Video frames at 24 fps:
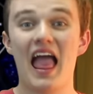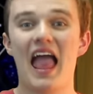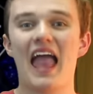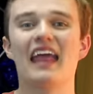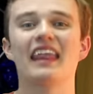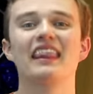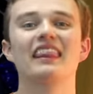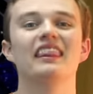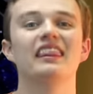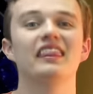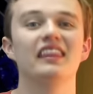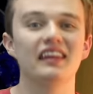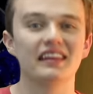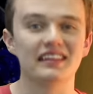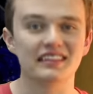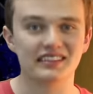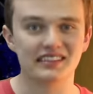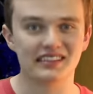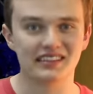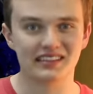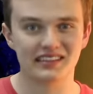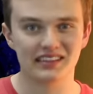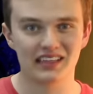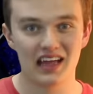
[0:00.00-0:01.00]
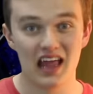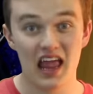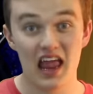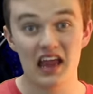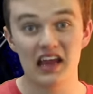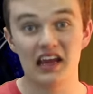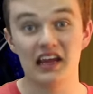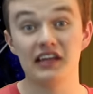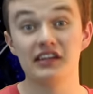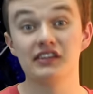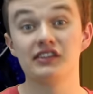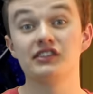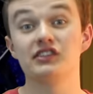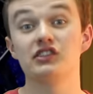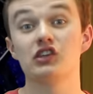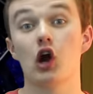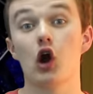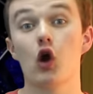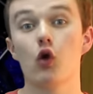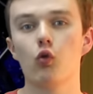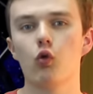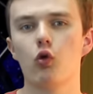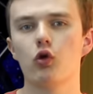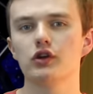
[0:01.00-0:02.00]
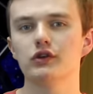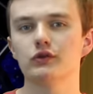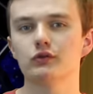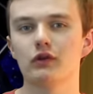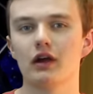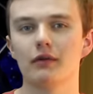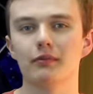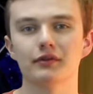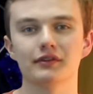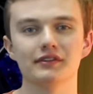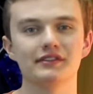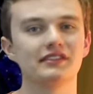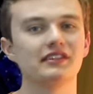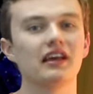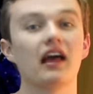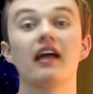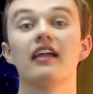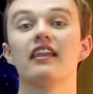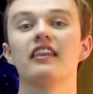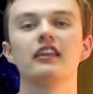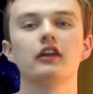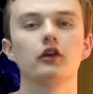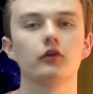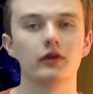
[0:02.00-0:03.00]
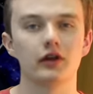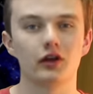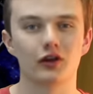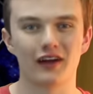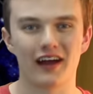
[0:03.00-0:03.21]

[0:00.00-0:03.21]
and this is Star Wars Rebels Theory